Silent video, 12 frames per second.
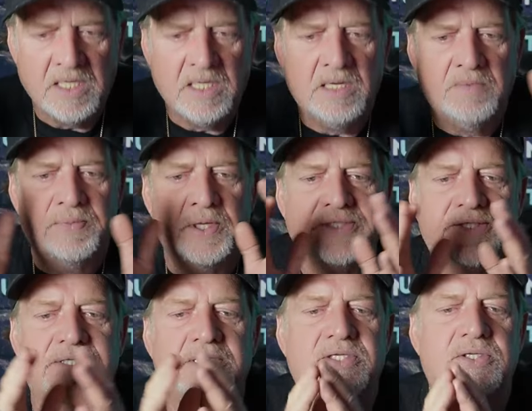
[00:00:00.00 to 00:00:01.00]
puts
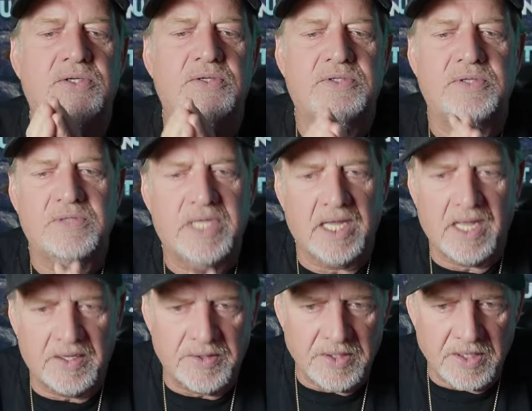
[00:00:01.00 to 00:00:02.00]
the two
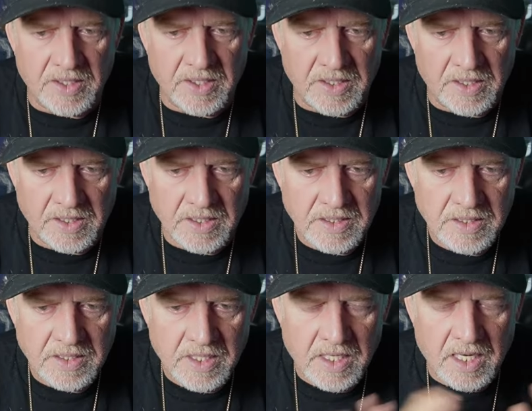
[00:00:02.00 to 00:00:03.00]
together.
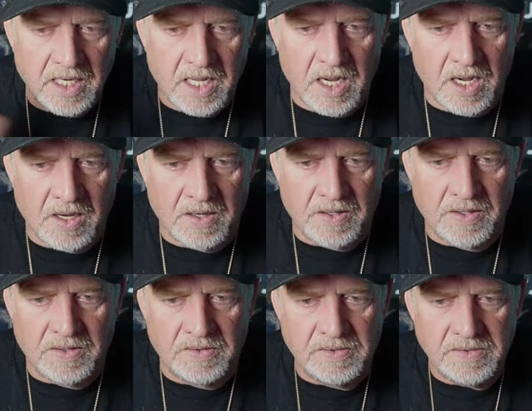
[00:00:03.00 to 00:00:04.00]

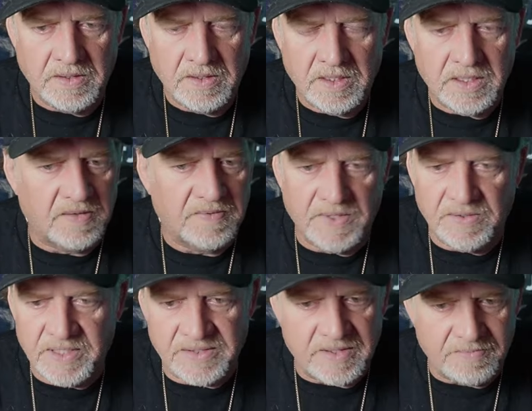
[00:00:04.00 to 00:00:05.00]
Hello? Your vote
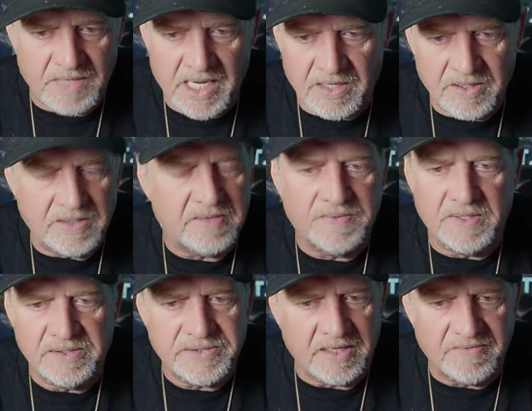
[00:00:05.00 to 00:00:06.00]
doesn't matter. Your vote
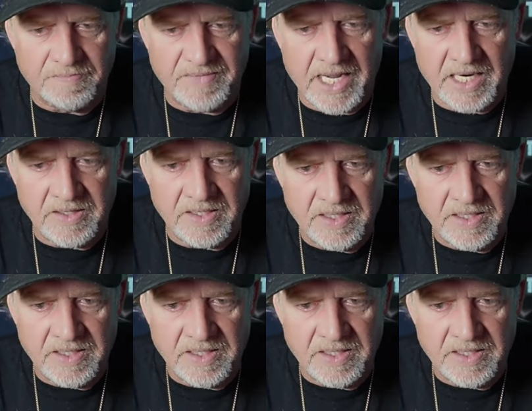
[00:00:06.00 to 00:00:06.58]
has never mattered.